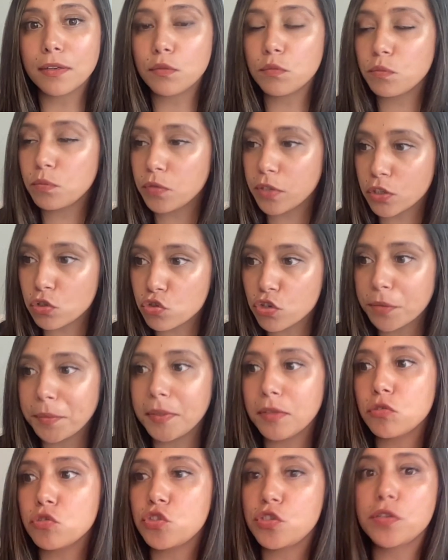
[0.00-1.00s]
It
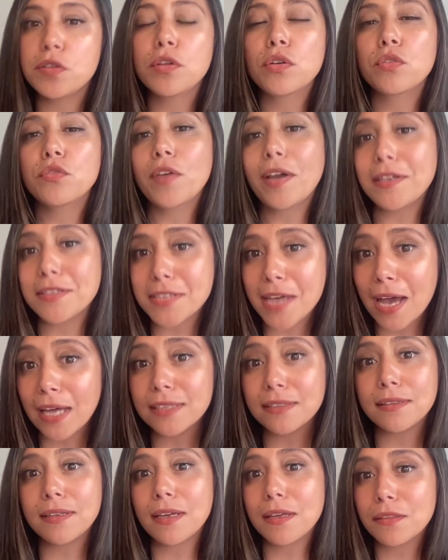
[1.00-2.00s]
contributes to their
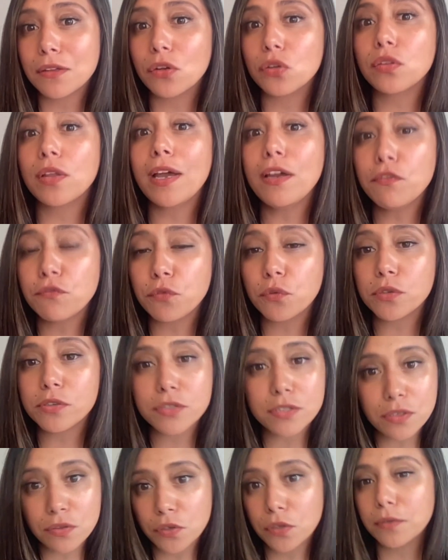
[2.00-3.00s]
vitality and their life
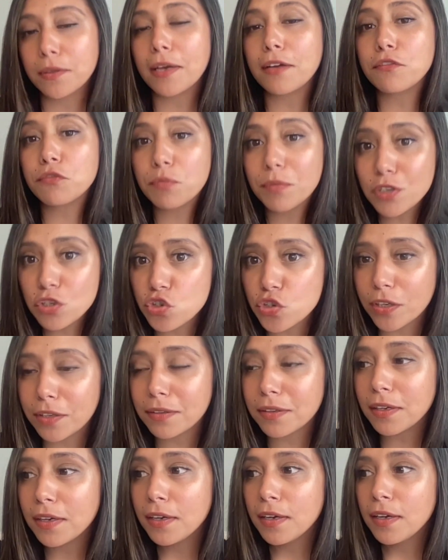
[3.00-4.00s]
force and their life mission,